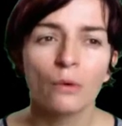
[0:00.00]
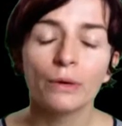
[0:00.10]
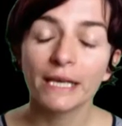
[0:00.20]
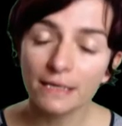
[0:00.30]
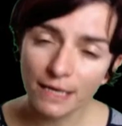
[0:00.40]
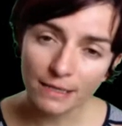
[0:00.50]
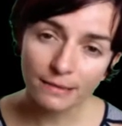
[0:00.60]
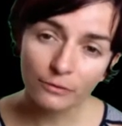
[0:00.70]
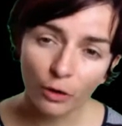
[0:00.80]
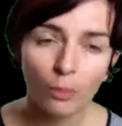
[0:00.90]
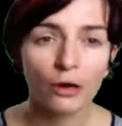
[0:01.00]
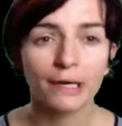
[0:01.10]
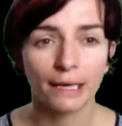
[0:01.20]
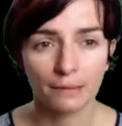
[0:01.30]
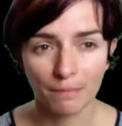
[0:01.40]
We can test the
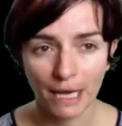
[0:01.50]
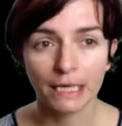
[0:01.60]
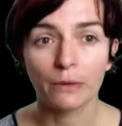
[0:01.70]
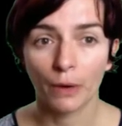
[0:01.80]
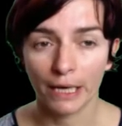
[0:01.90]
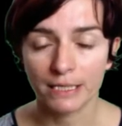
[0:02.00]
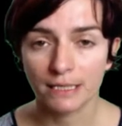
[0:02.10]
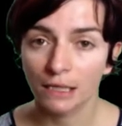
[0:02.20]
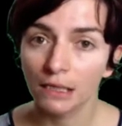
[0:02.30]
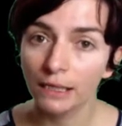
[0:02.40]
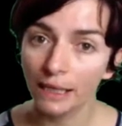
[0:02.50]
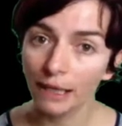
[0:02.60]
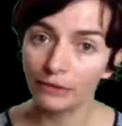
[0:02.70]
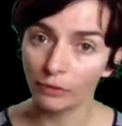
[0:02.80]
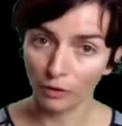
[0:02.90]
robot in many ways. Looking
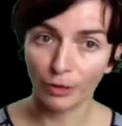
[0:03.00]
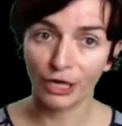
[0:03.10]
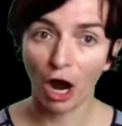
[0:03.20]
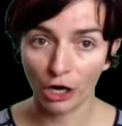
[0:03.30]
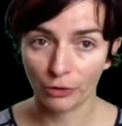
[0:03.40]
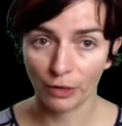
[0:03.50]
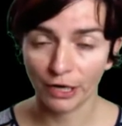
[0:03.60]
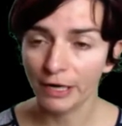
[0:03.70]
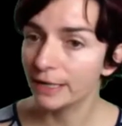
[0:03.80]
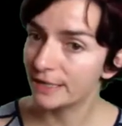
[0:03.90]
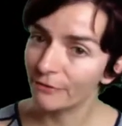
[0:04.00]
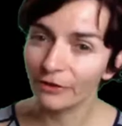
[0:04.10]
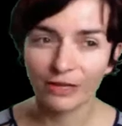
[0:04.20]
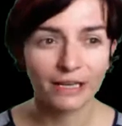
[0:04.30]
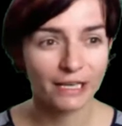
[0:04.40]
at the robot hardware, is
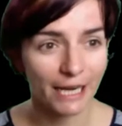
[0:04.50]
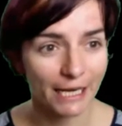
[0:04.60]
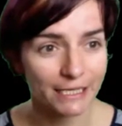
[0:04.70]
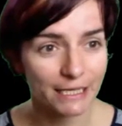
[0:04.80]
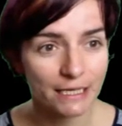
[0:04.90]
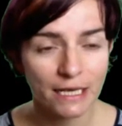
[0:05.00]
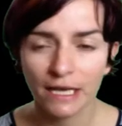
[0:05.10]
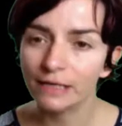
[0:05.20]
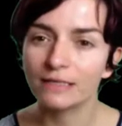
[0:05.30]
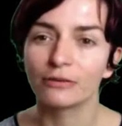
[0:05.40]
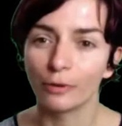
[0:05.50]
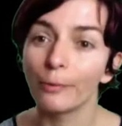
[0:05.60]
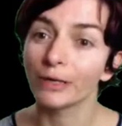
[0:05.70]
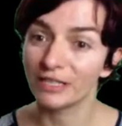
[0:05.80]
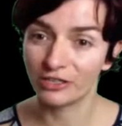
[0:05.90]
everything connected? Is the
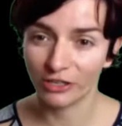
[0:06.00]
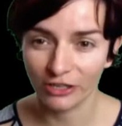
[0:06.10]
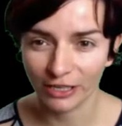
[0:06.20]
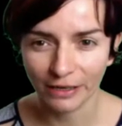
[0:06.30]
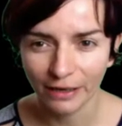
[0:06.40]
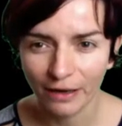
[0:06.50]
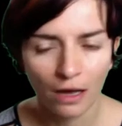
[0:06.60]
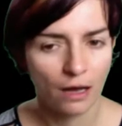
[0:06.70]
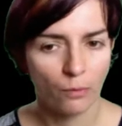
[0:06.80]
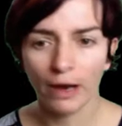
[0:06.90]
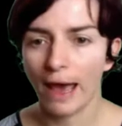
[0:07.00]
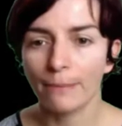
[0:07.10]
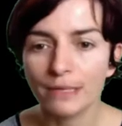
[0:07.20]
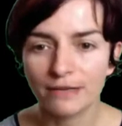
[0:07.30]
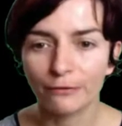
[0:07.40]
robot sturdy? What
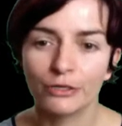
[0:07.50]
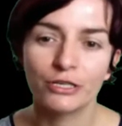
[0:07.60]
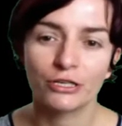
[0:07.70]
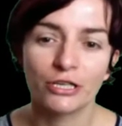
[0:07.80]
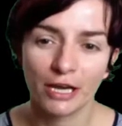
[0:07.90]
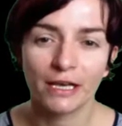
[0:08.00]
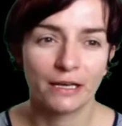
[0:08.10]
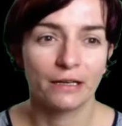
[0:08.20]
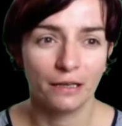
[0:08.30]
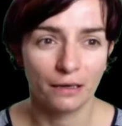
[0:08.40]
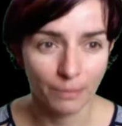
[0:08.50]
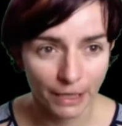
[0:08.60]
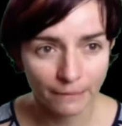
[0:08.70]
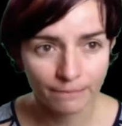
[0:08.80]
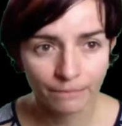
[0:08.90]
happens if we just shake it a little
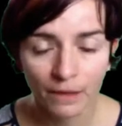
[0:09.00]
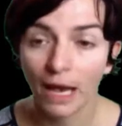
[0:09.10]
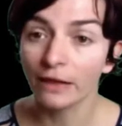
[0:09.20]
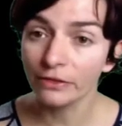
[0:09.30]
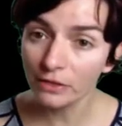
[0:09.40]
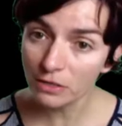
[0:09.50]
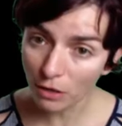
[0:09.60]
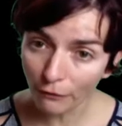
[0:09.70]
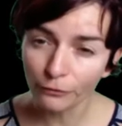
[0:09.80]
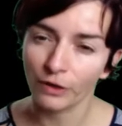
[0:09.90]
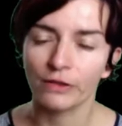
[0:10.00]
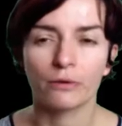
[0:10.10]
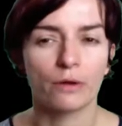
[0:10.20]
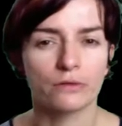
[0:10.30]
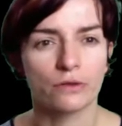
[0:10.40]
bit? At the software
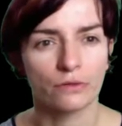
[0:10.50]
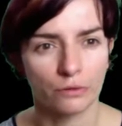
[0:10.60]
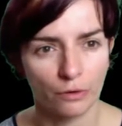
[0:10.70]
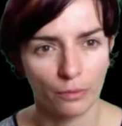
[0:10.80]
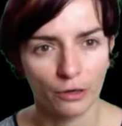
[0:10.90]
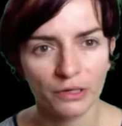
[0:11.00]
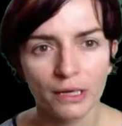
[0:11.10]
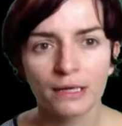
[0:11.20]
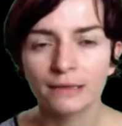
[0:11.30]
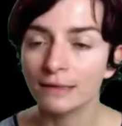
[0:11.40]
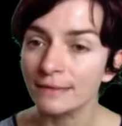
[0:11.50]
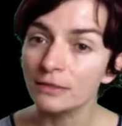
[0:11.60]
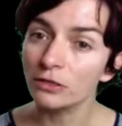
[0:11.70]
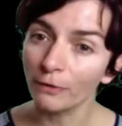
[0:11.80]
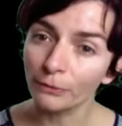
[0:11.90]
that runs on the robot, does the
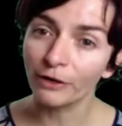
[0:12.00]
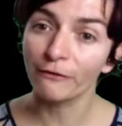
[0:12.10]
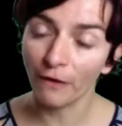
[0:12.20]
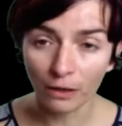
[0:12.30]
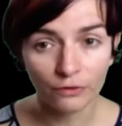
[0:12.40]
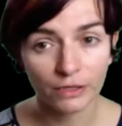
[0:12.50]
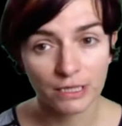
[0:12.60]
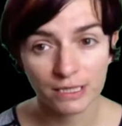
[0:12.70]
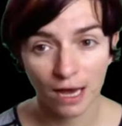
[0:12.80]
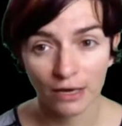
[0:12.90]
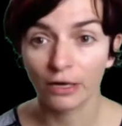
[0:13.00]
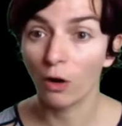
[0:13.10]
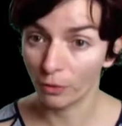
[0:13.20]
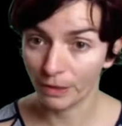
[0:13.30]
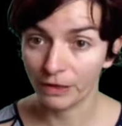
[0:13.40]
software follow the design
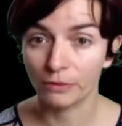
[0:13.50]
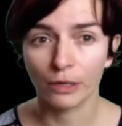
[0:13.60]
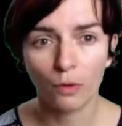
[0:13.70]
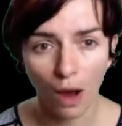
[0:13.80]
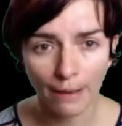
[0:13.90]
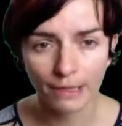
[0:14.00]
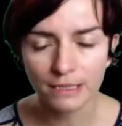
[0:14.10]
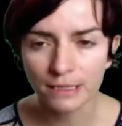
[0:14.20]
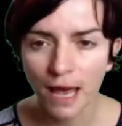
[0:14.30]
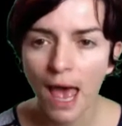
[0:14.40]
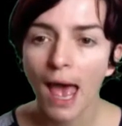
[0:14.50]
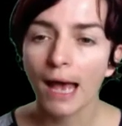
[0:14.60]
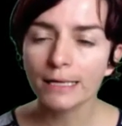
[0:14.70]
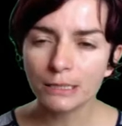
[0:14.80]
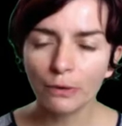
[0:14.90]
or meet the requirements,
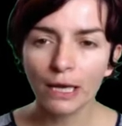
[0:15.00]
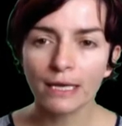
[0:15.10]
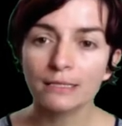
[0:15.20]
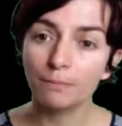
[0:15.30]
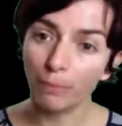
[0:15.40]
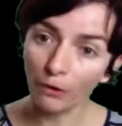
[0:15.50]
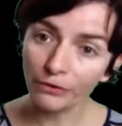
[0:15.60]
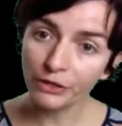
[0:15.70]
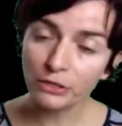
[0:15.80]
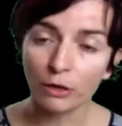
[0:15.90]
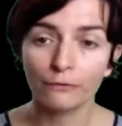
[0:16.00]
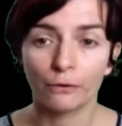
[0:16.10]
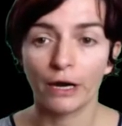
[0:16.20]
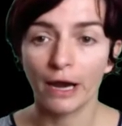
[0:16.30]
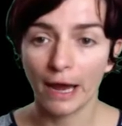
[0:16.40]
as well as both the
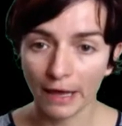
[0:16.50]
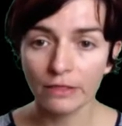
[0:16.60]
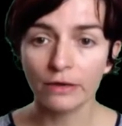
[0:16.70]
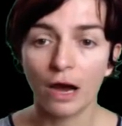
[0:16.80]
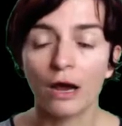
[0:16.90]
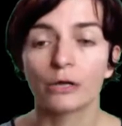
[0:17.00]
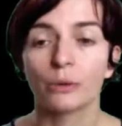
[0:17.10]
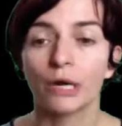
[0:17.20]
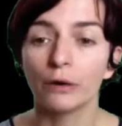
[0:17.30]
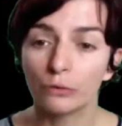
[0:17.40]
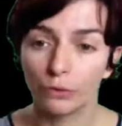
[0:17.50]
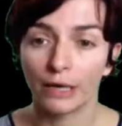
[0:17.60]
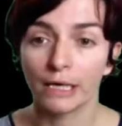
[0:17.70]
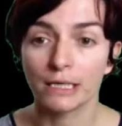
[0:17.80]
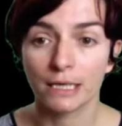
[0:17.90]
software and the hardware
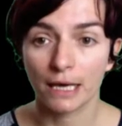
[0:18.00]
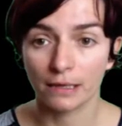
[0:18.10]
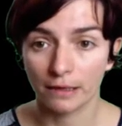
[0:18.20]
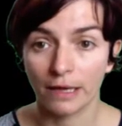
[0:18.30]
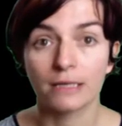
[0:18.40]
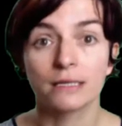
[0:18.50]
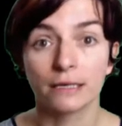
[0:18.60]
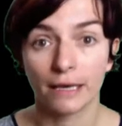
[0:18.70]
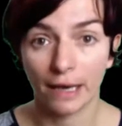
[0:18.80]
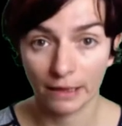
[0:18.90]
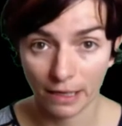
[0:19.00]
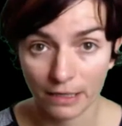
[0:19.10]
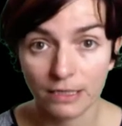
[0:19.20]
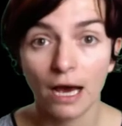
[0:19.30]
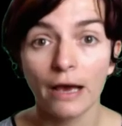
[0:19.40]
running together? That is looking at the
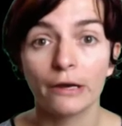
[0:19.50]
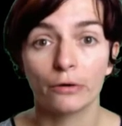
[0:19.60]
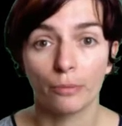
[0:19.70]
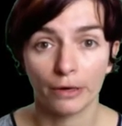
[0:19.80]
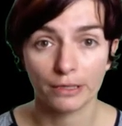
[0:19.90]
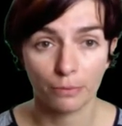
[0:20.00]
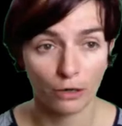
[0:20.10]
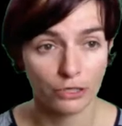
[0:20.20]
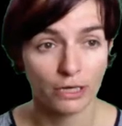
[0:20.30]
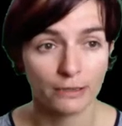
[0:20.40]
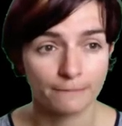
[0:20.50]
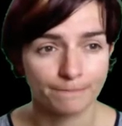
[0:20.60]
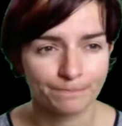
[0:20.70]
entire robotics project.